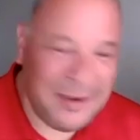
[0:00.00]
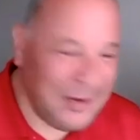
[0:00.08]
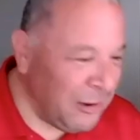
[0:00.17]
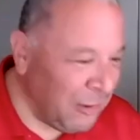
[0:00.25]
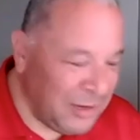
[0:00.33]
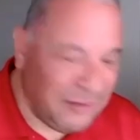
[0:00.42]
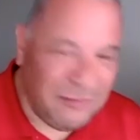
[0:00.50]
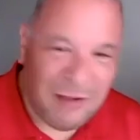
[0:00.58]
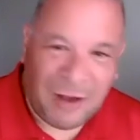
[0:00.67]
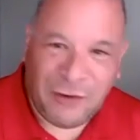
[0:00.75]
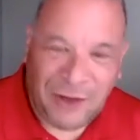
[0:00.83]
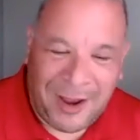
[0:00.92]
he's
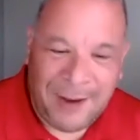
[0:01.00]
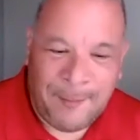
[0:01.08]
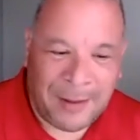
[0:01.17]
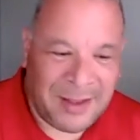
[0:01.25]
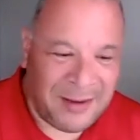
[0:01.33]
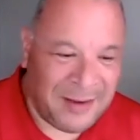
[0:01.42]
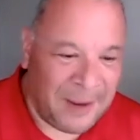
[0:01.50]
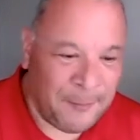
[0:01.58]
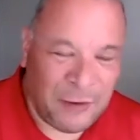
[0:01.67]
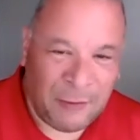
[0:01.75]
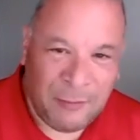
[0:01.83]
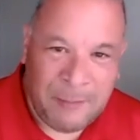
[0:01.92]
not shy about that type
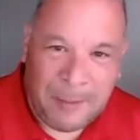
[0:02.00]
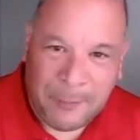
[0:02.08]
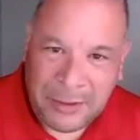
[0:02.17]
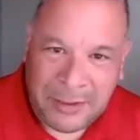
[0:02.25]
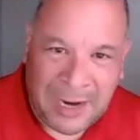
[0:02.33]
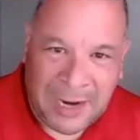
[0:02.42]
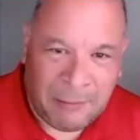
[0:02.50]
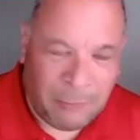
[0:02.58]
of stuff. Remember, he kind of, what